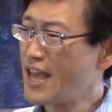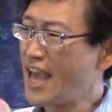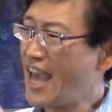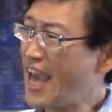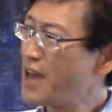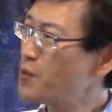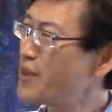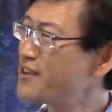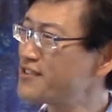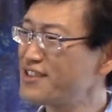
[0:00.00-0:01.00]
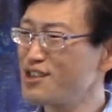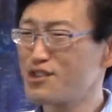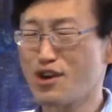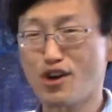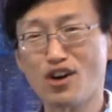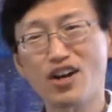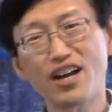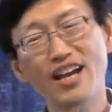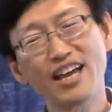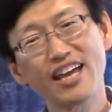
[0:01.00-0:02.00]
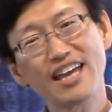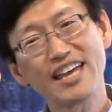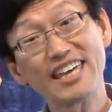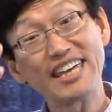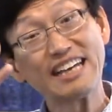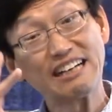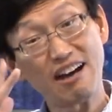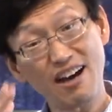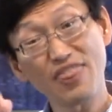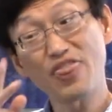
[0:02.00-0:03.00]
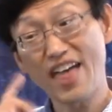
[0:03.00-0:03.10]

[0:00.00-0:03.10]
and with a scissor, he cut